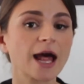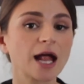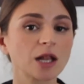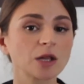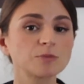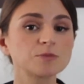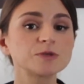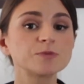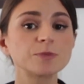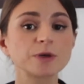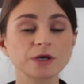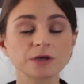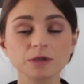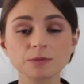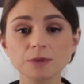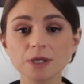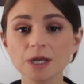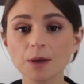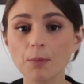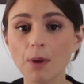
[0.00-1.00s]
helps
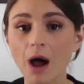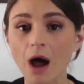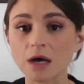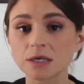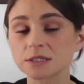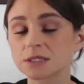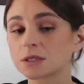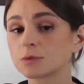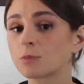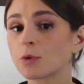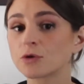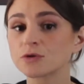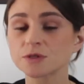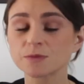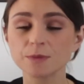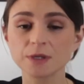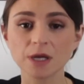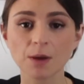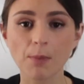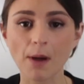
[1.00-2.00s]
perimenopausal,
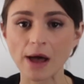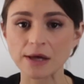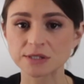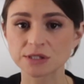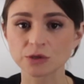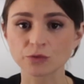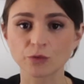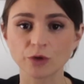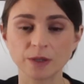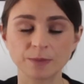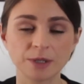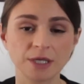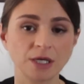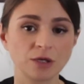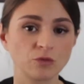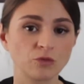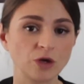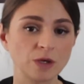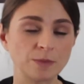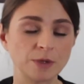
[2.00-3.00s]
postmenopausal women
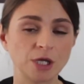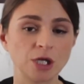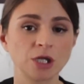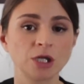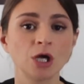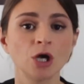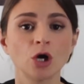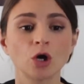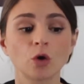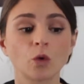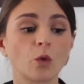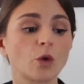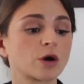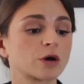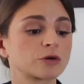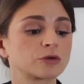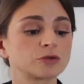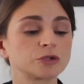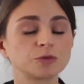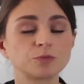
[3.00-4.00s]
and women who
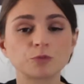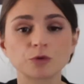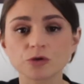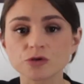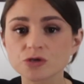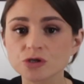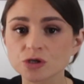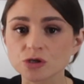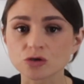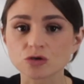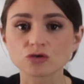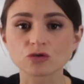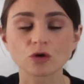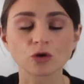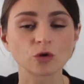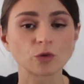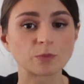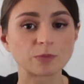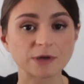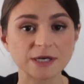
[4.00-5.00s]
are on birth
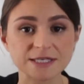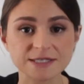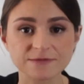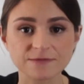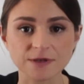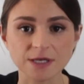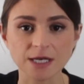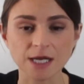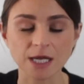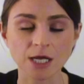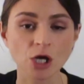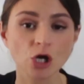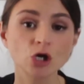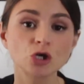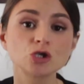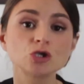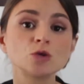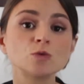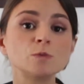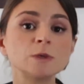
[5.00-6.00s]
control or breastfeeding
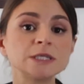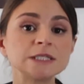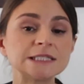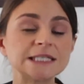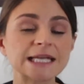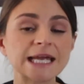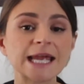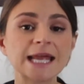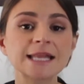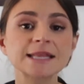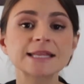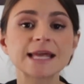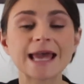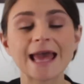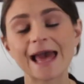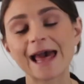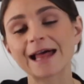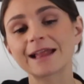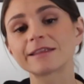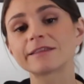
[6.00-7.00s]
to maintain the
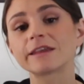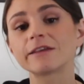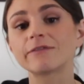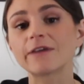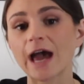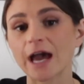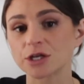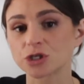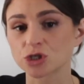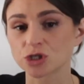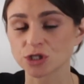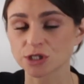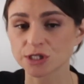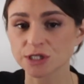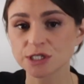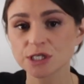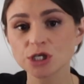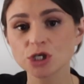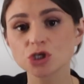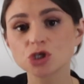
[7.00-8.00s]
healthy vaginal
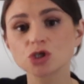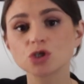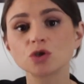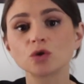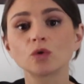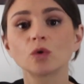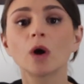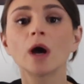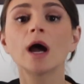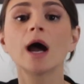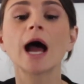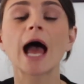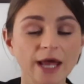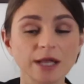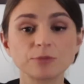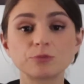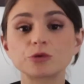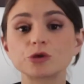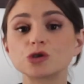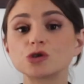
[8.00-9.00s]
tissue
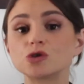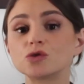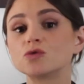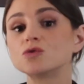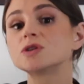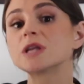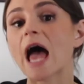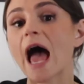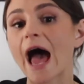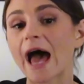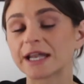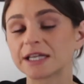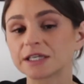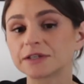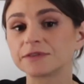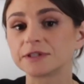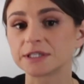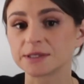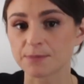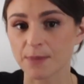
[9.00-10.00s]
and produce
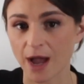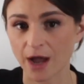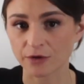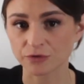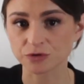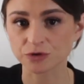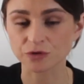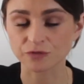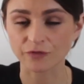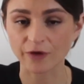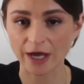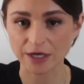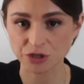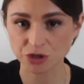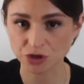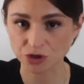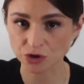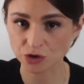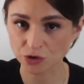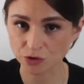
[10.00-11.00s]
adequate amount of
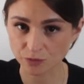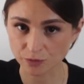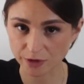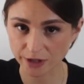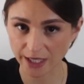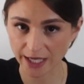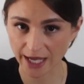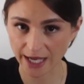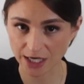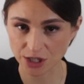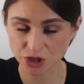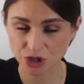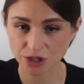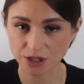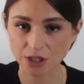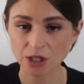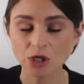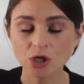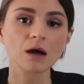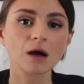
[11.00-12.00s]
vaginal lubrication.